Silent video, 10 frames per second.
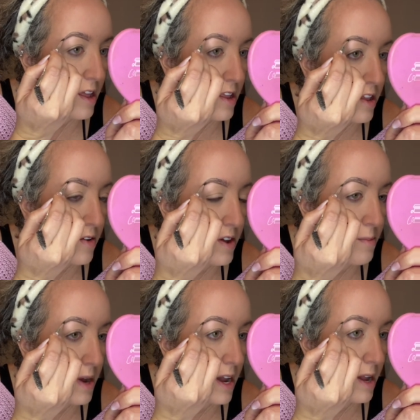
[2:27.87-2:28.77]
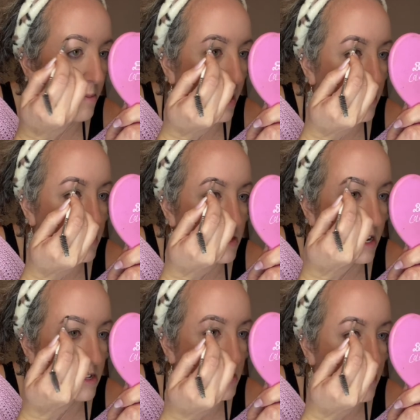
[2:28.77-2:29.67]
You can buy brow
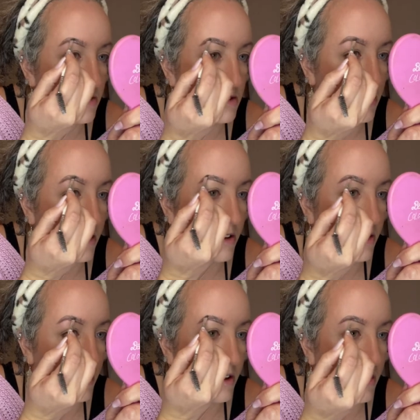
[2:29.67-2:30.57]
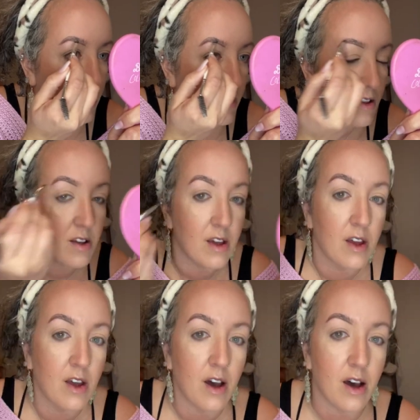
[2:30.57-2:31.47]
stencils
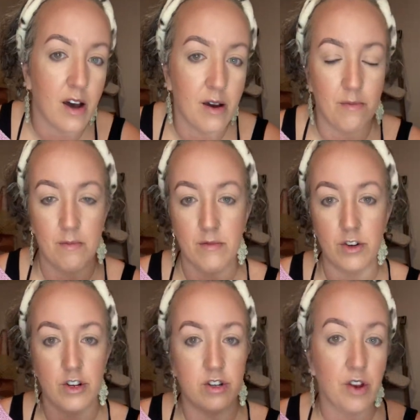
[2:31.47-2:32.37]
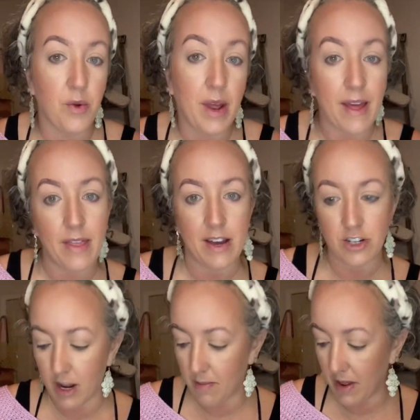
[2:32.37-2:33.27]
to get that
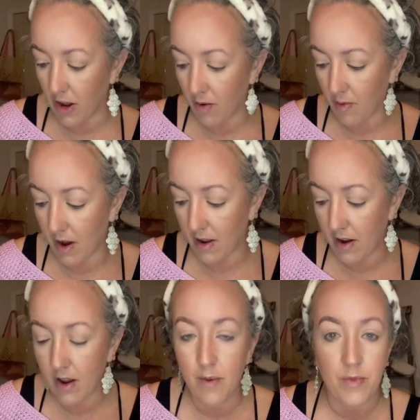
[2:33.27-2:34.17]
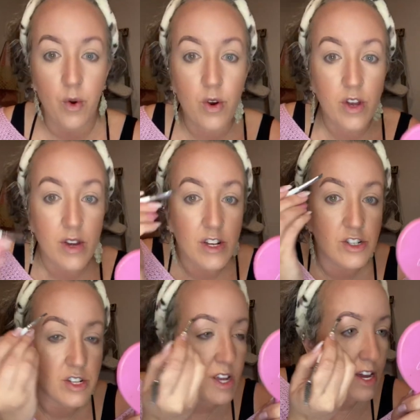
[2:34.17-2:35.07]
shape that you want, or you can
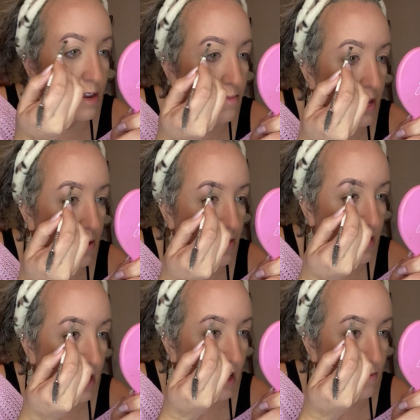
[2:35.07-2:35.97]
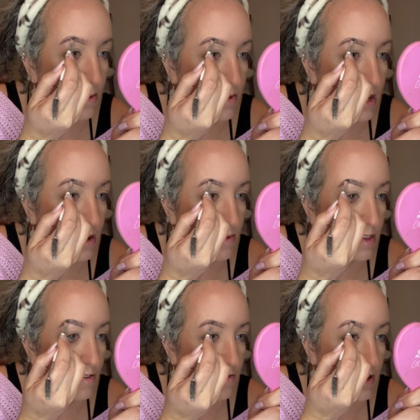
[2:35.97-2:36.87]
just kind of play with it. I've been playing with
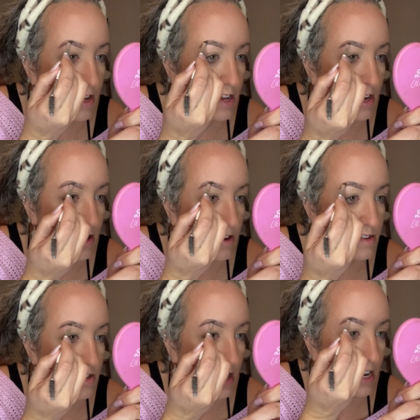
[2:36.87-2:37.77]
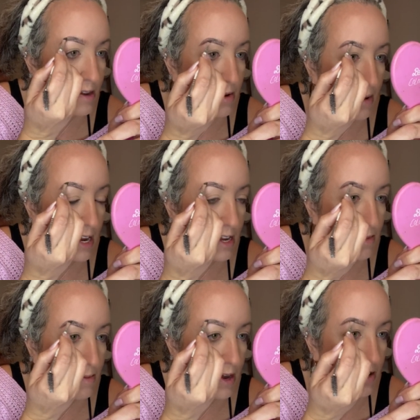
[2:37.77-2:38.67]
it for years. I dipped it back in my
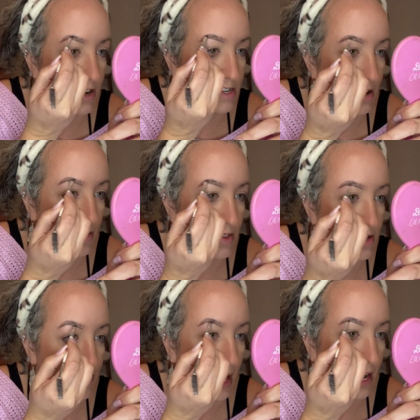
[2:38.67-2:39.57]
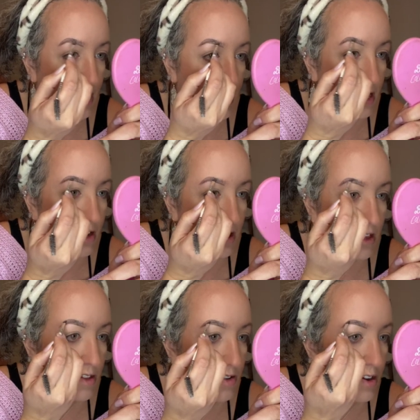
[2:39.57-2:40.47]
powder because I want this back end a
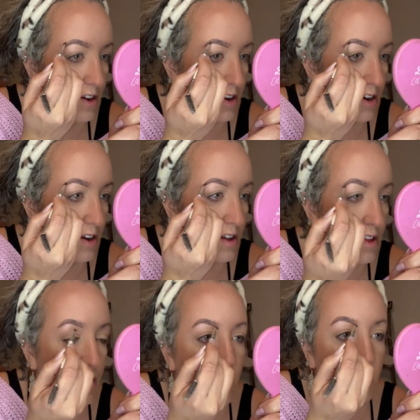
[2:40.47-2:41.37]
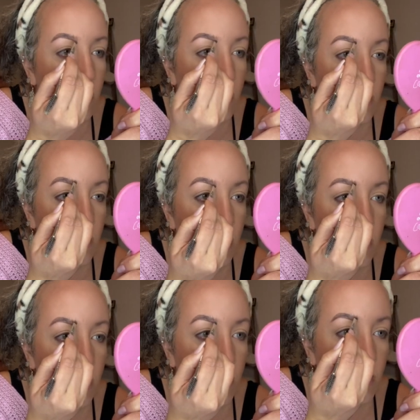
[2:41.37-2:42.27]
little darker, okay?